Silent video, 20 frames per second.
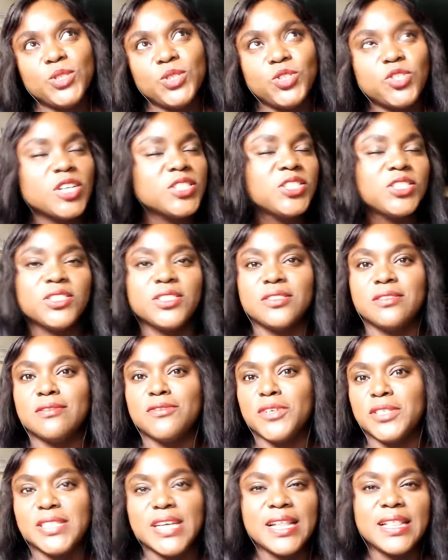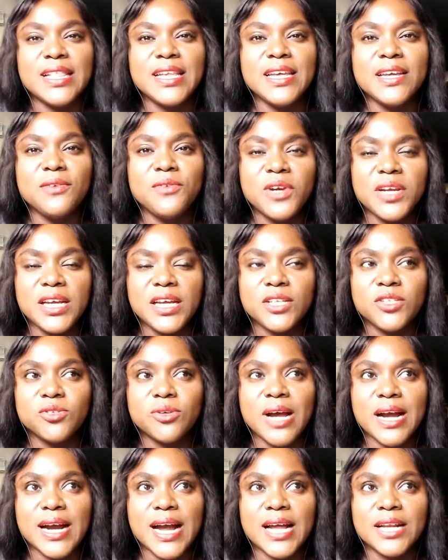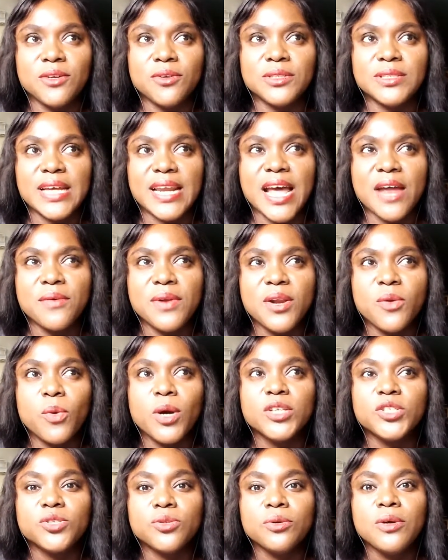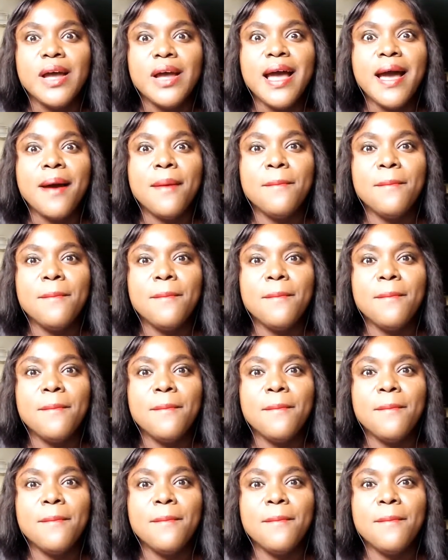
just recently really into candles and i really want to